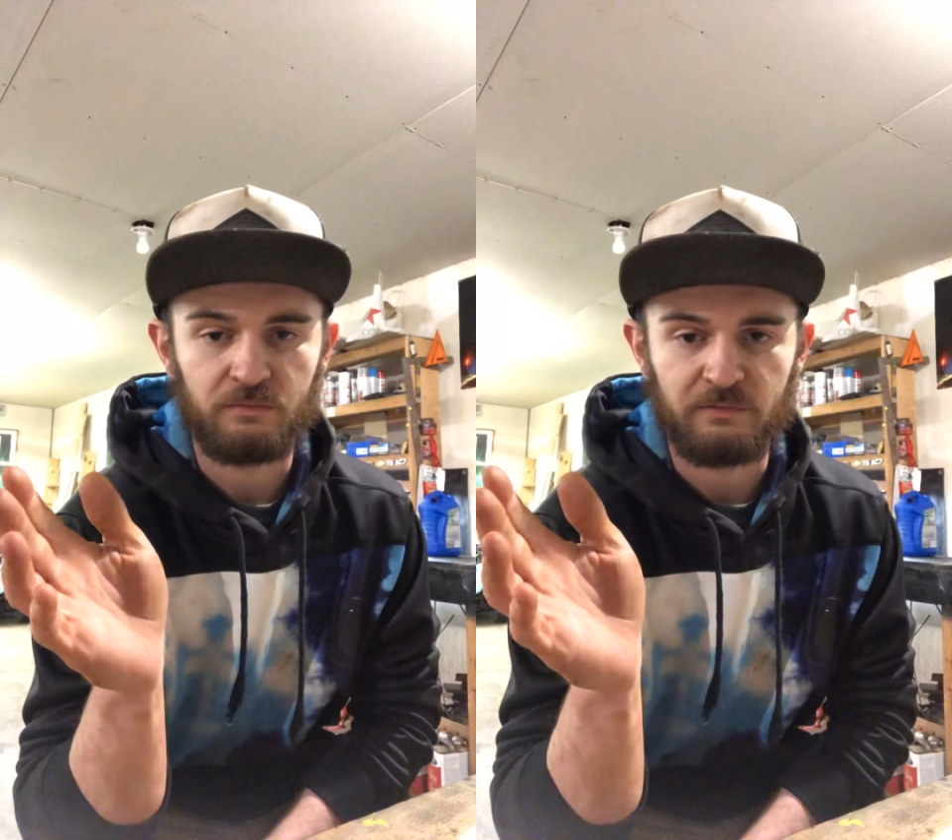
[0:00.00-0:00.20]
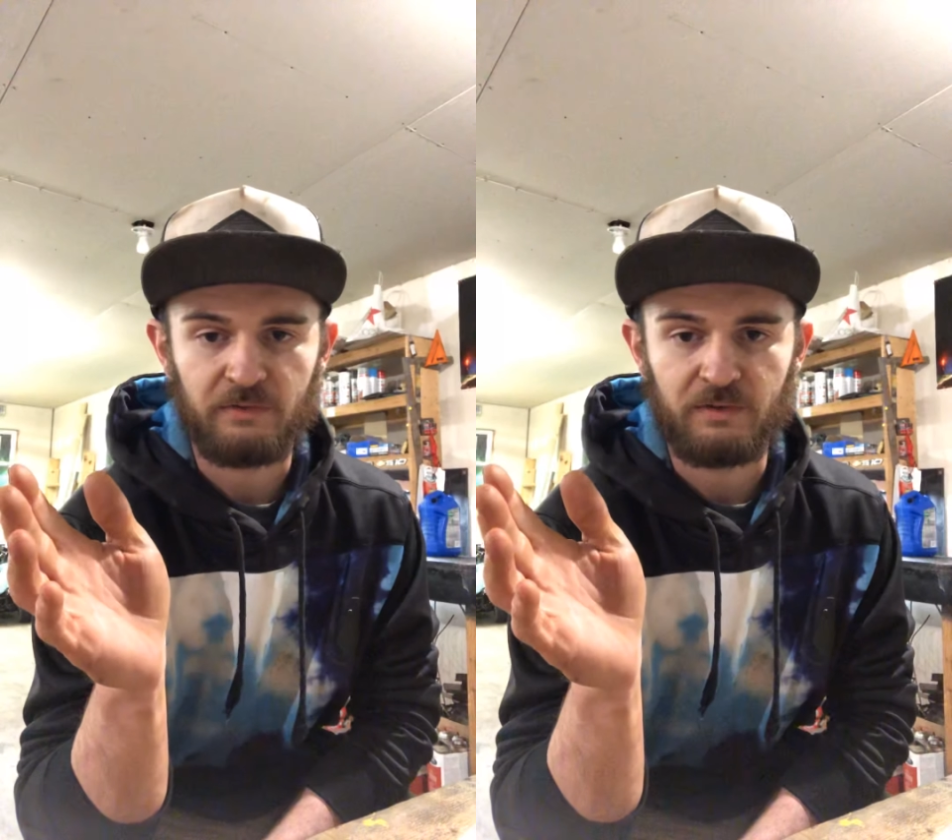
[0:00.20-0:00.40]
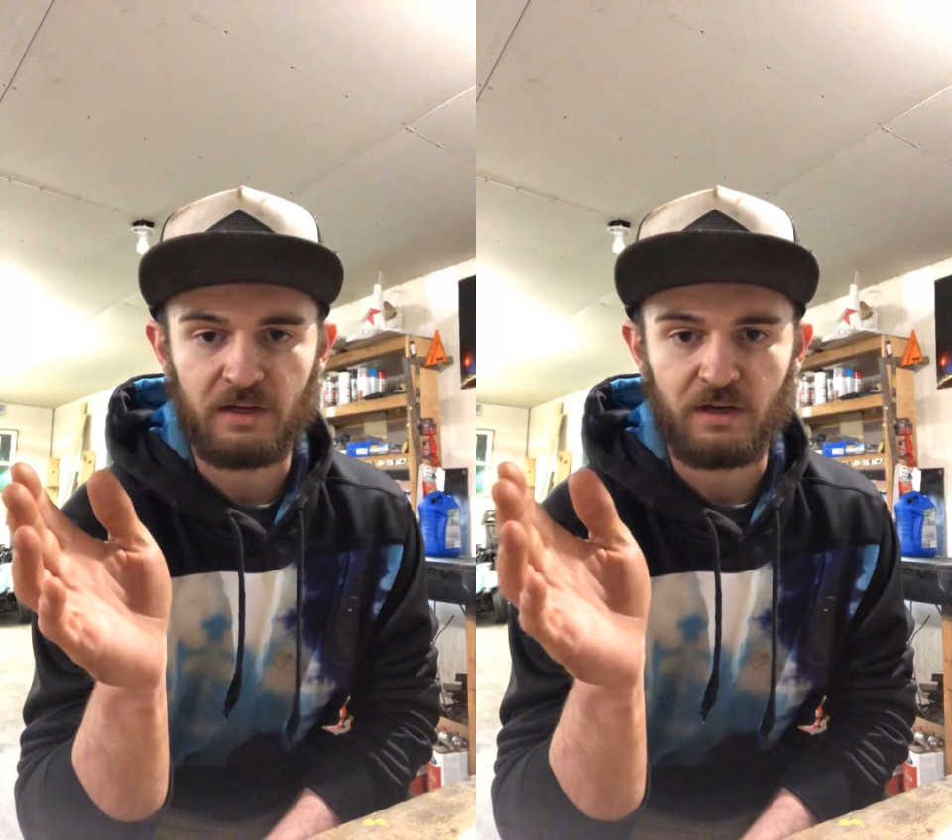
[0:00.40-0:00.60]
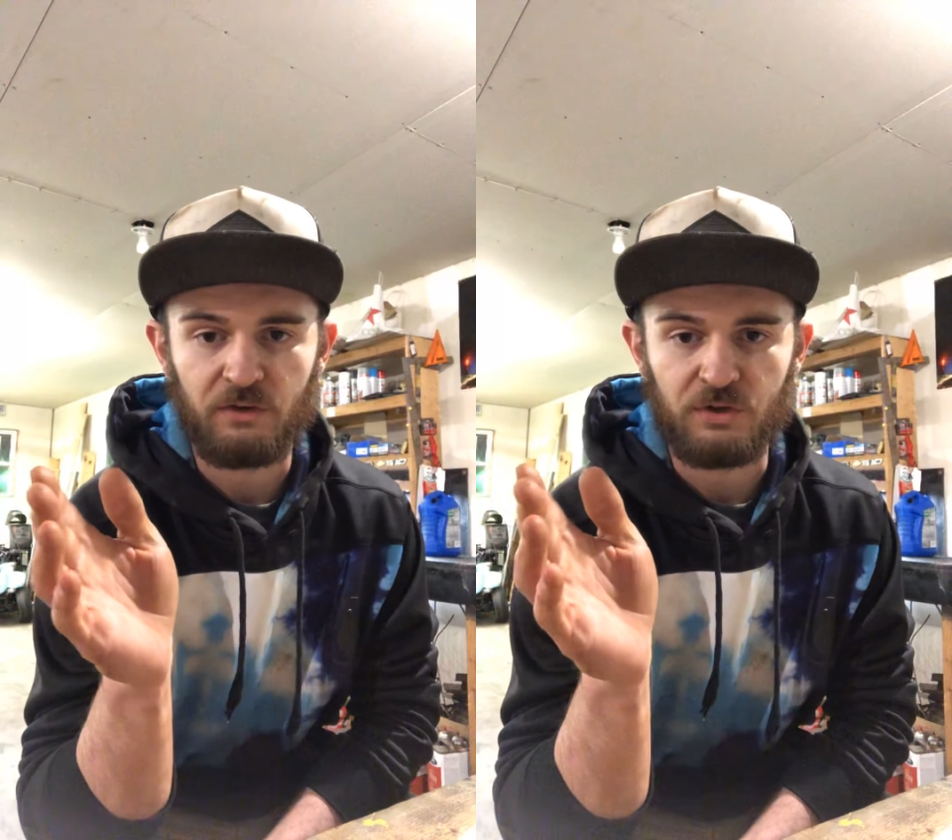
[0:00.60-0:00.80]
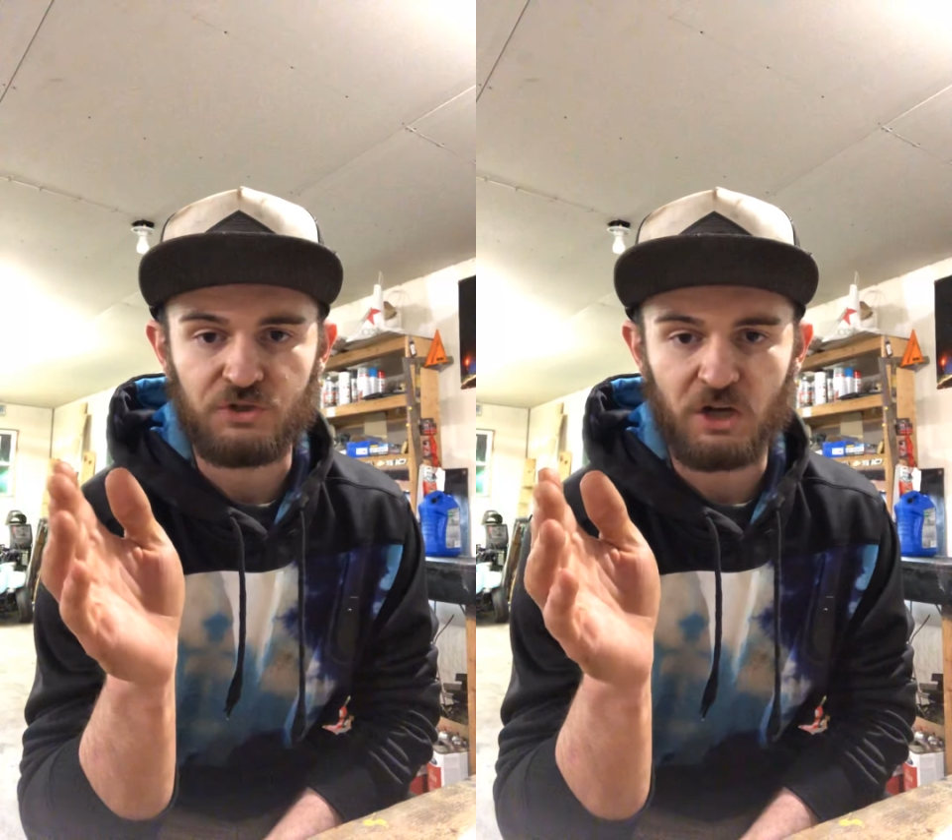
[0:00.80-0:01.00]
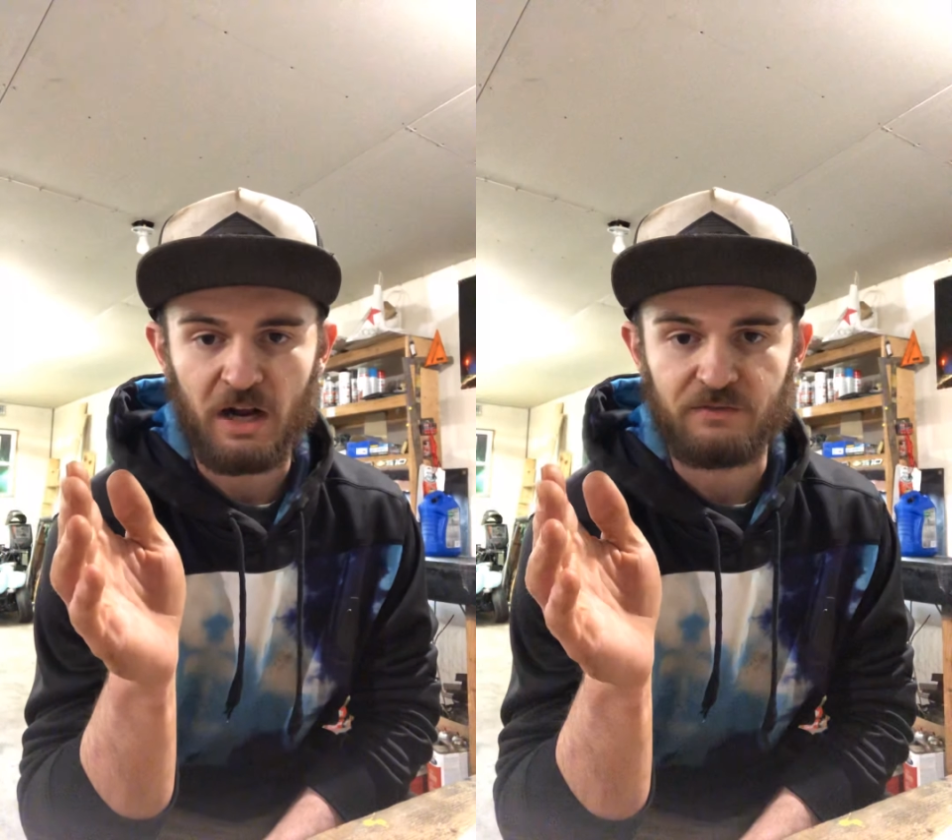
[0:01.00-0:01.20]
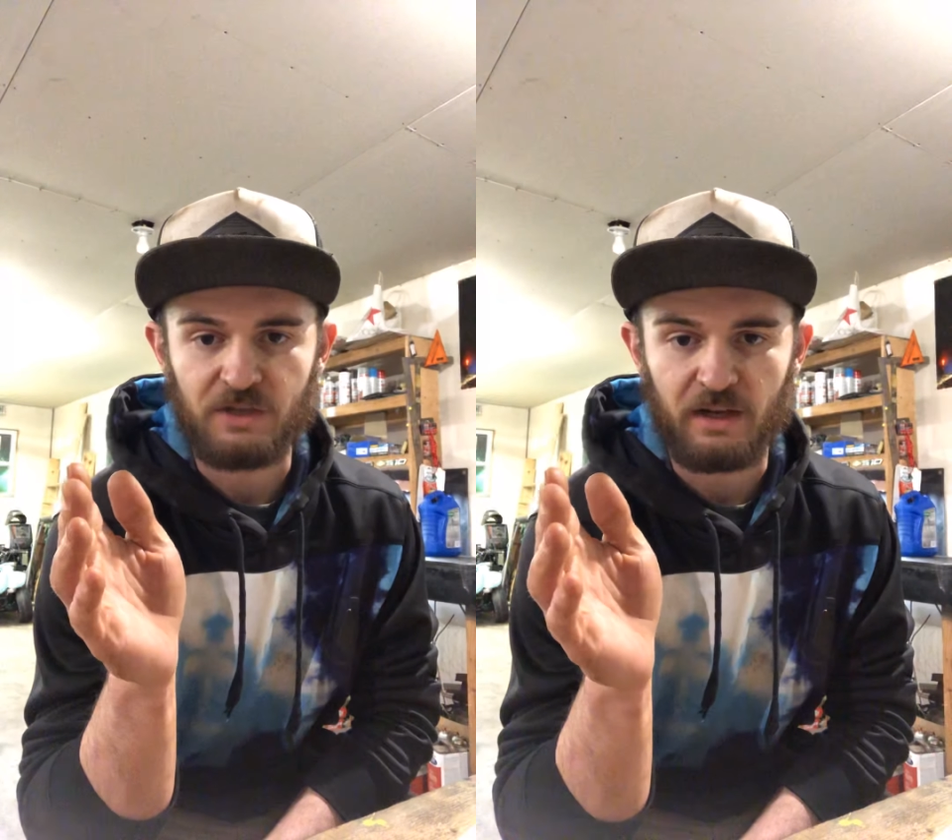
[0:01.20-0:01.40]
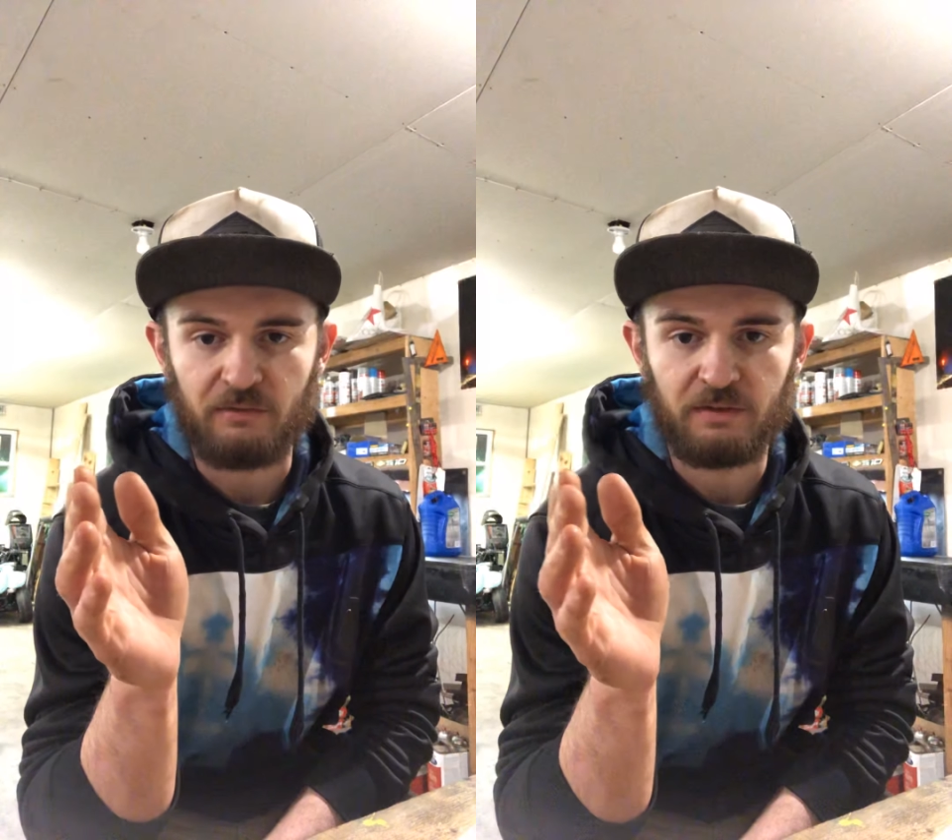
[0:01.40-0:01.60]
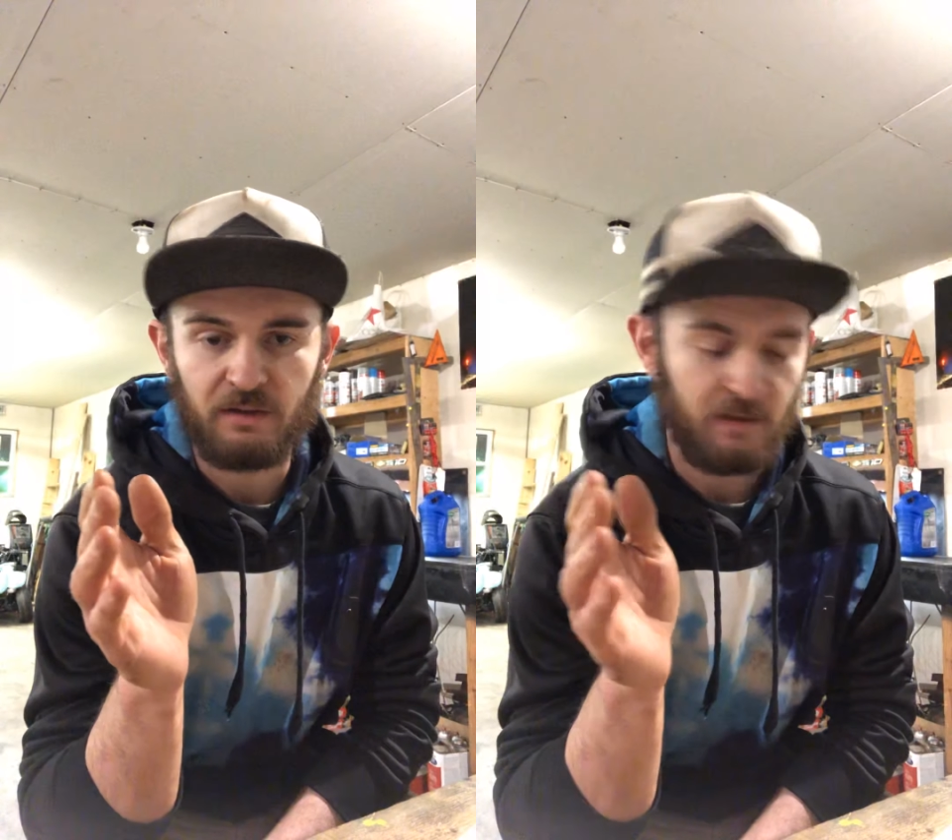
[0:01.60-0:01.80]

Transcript: 1500 drive shaft.